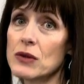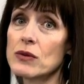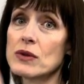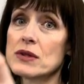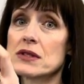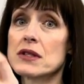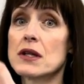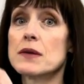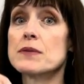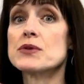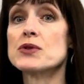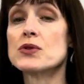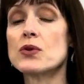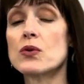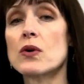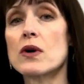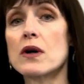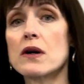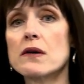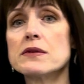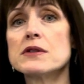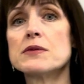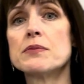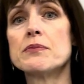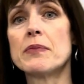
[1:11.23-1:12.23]
was
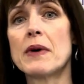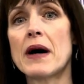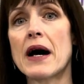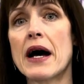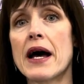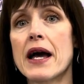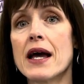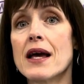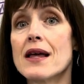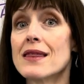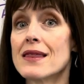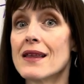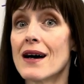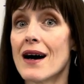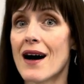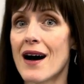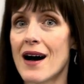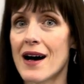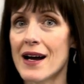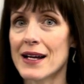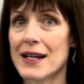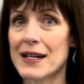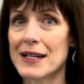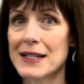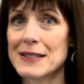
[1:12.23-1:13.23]
absorbed by the
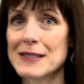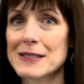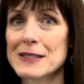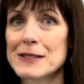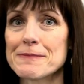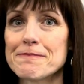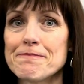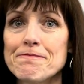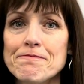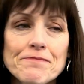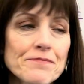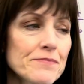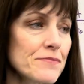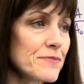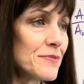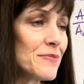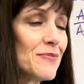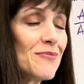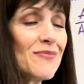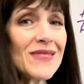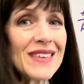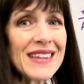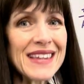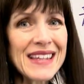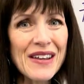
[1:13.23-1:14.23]
ions.
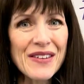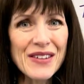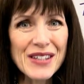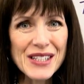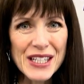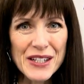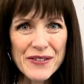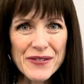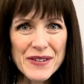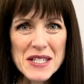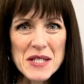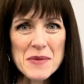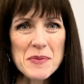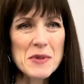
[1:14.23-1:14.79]
Now the difference